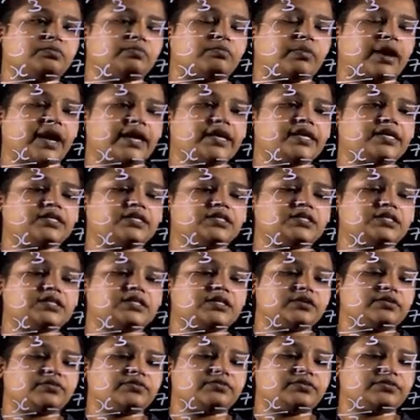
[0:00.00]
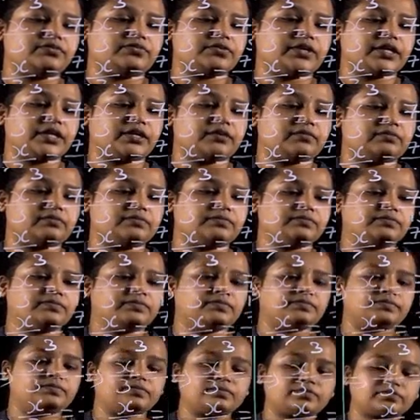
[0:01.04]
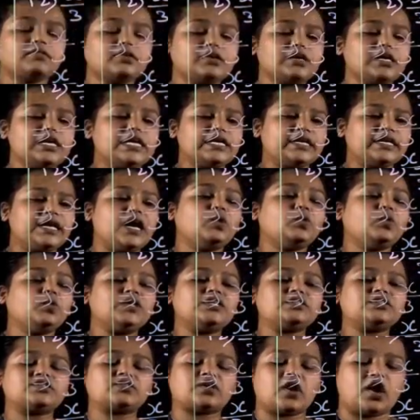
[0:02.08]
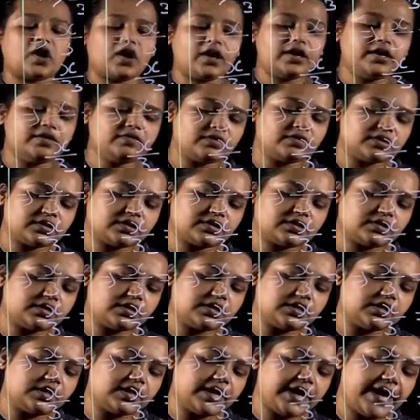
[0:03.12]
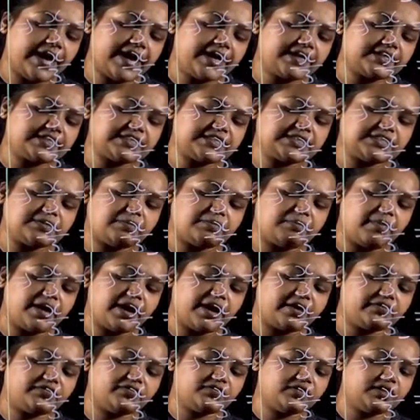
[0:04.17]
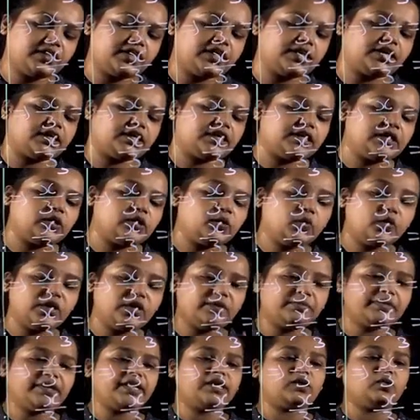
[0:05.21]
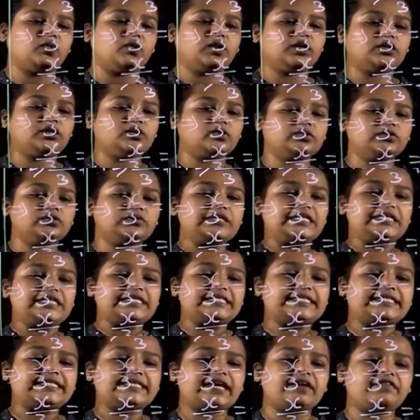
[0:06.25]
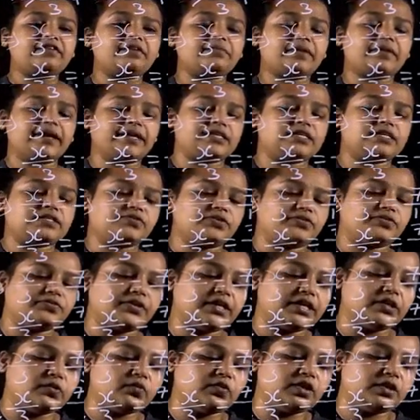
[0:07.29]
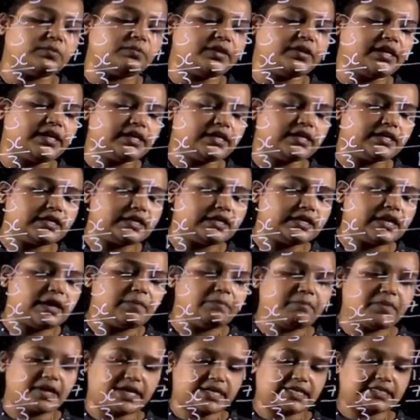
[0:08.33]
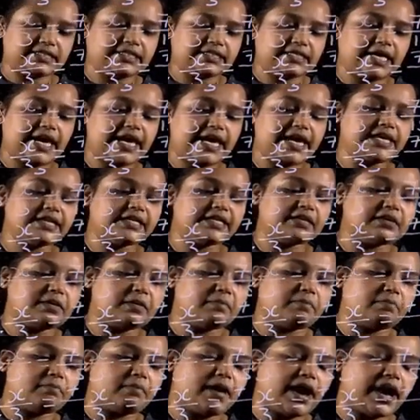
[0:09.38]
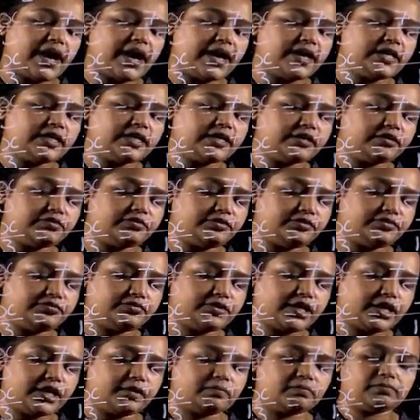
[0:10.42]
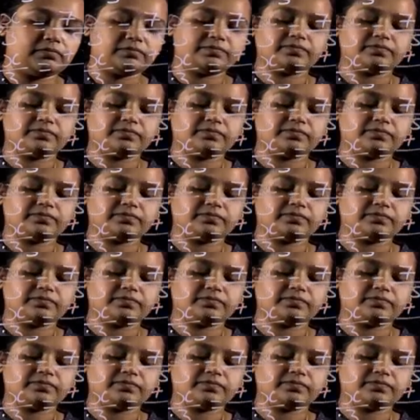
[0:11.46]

Minus 15. Now we'll solve. X by 3 will be equal to 7 minus 15 will be minus 8 by 15.